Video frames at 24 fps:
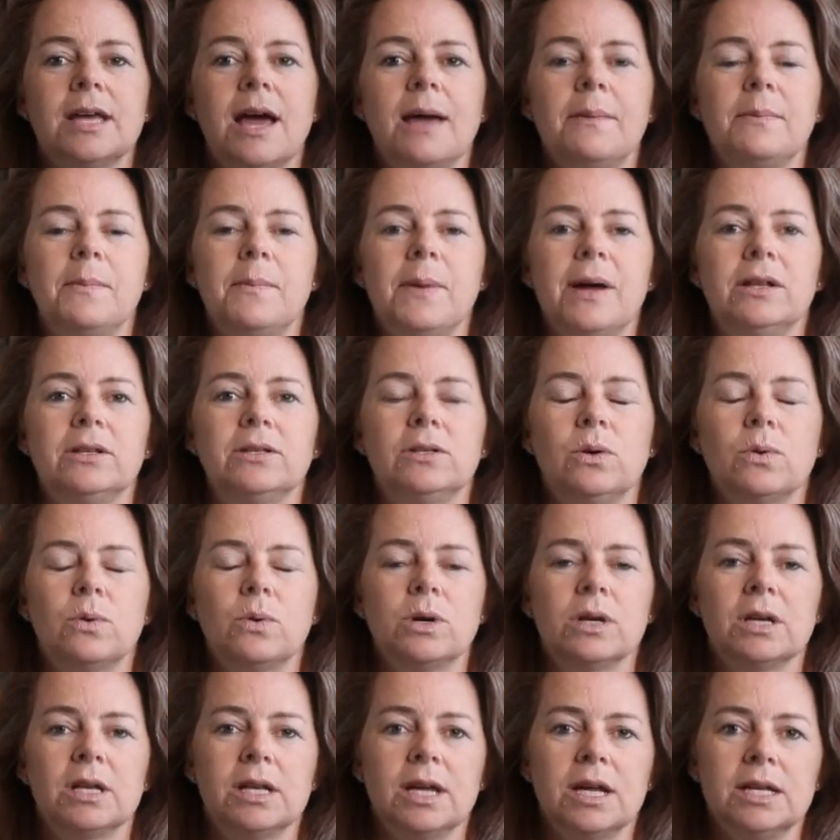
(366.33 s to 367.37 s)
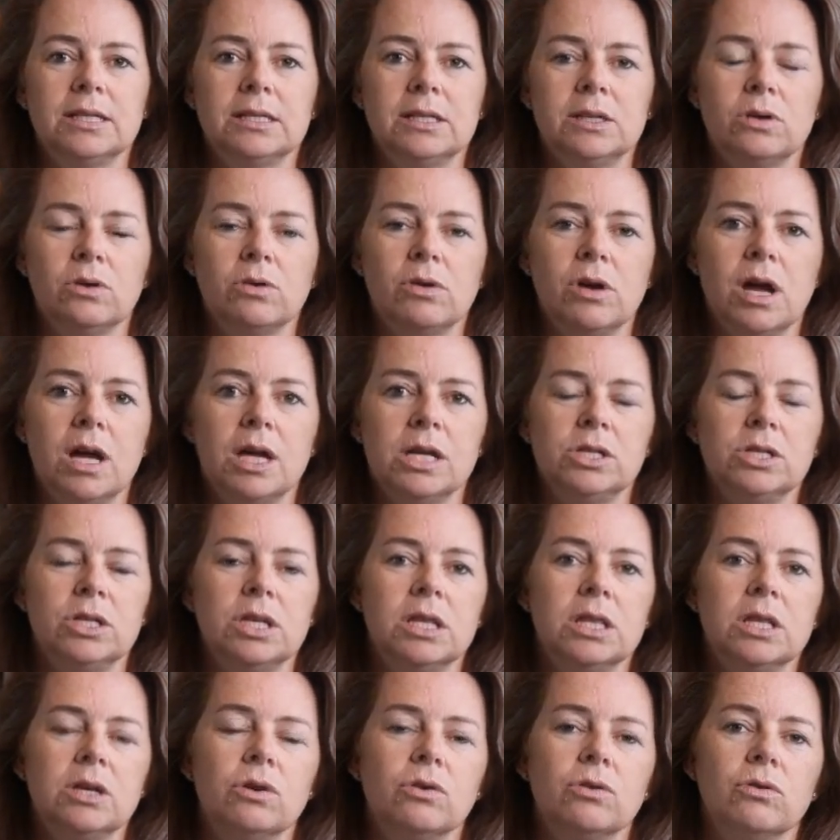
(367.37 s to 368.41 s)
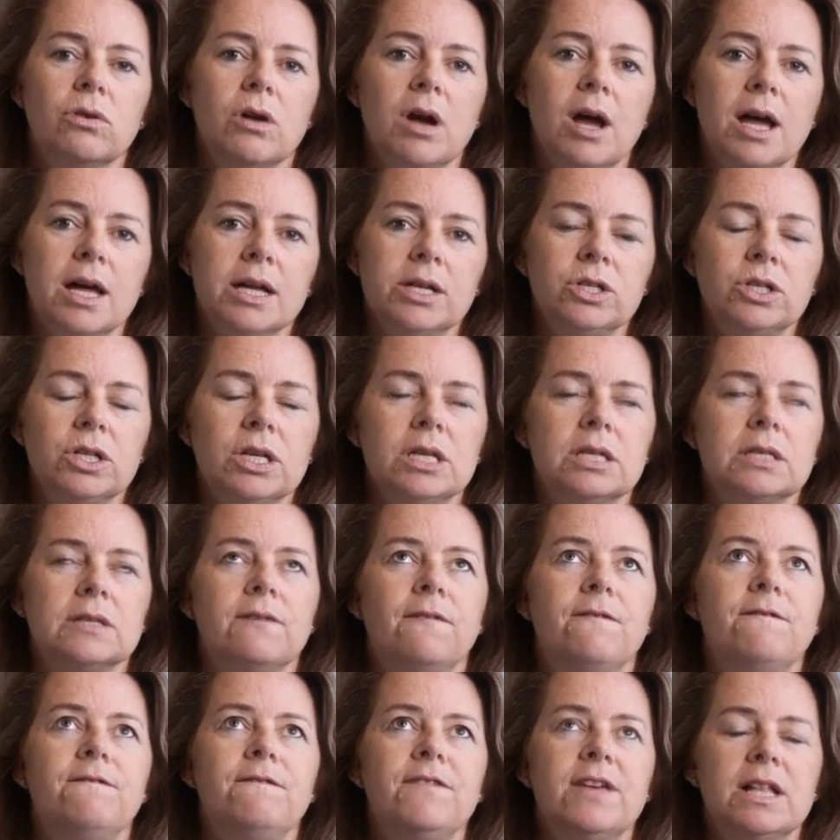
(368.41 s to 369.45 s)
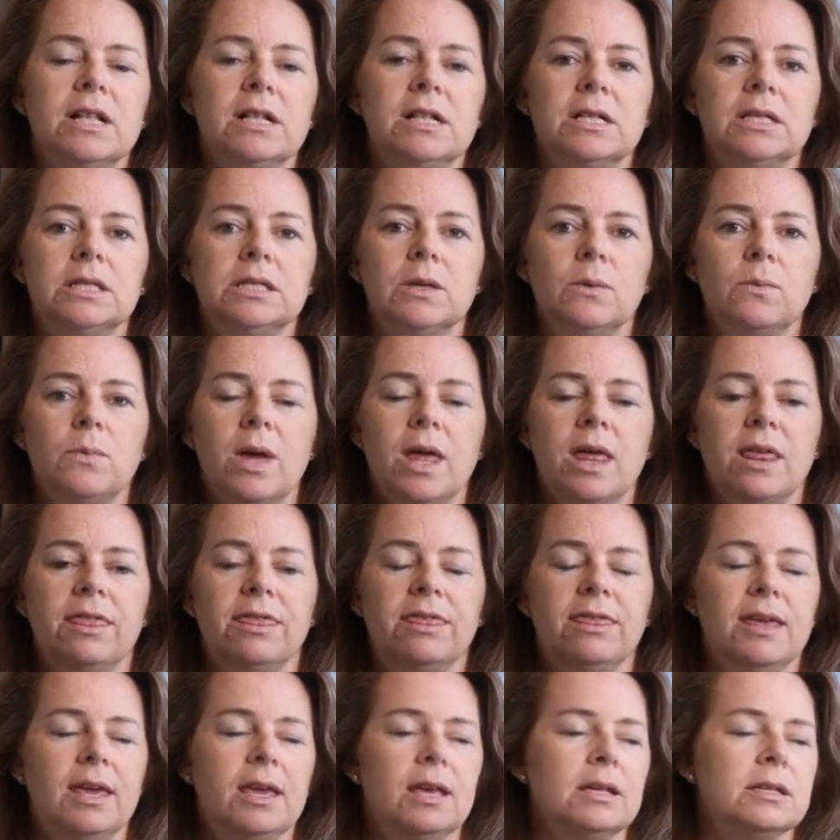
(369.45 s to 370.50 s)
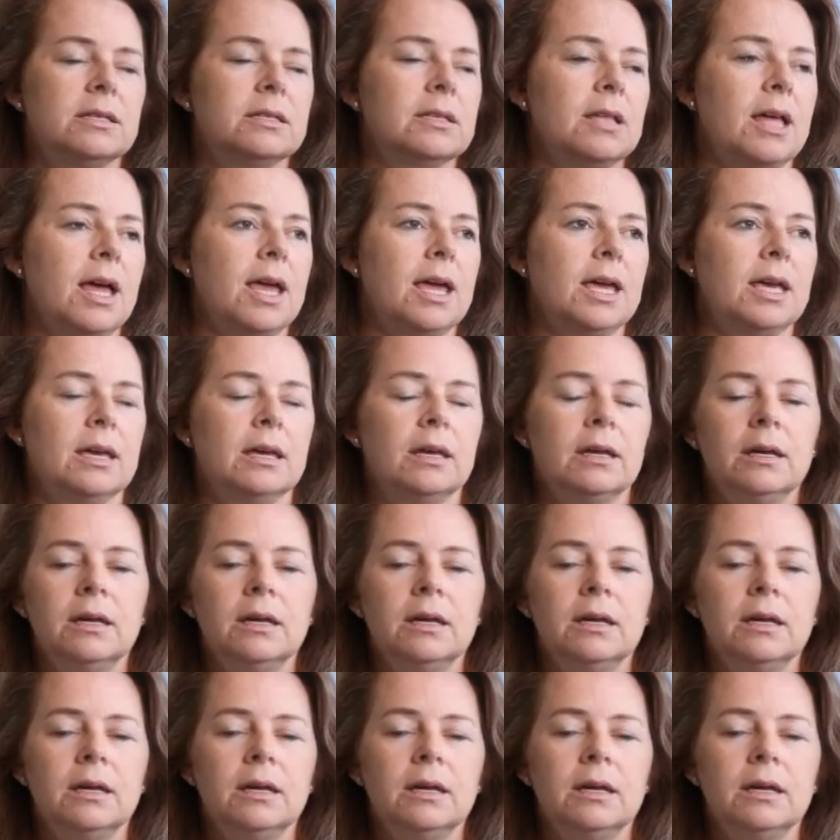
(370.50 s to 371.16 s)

I'm about to organize the garage, and the garage is filled with things like